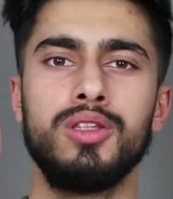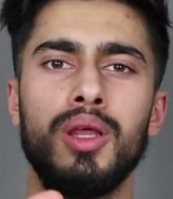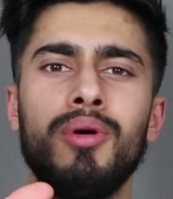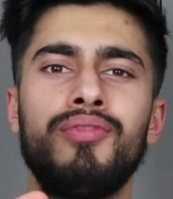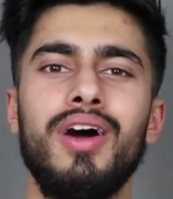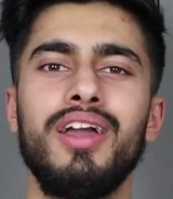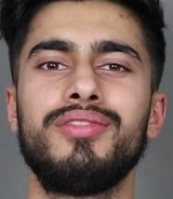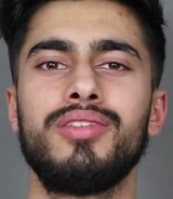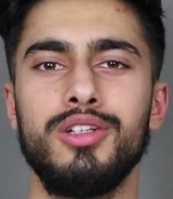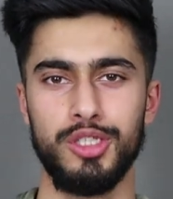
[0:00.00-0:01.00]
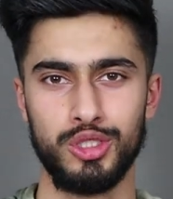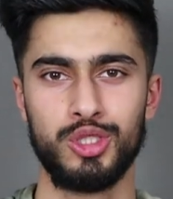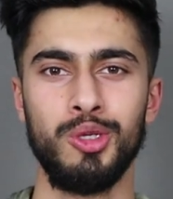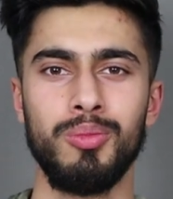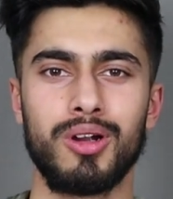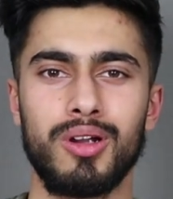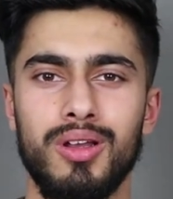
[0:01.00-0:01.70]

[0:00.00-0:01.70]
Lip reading: Number five, use humor.